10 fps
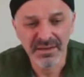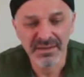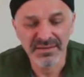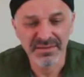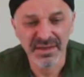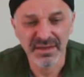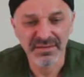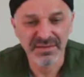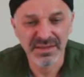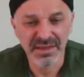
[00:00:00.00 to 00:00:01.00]
and
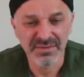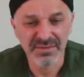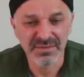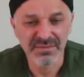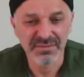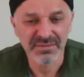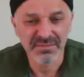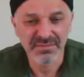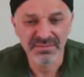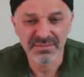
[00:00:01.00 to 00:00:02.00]
decide to schedule
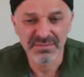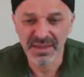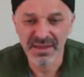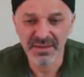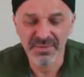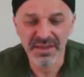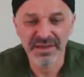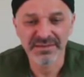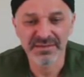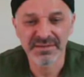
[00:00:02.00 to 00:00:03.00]
makeup
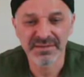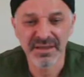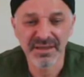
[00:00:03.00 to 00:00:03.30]
classes then.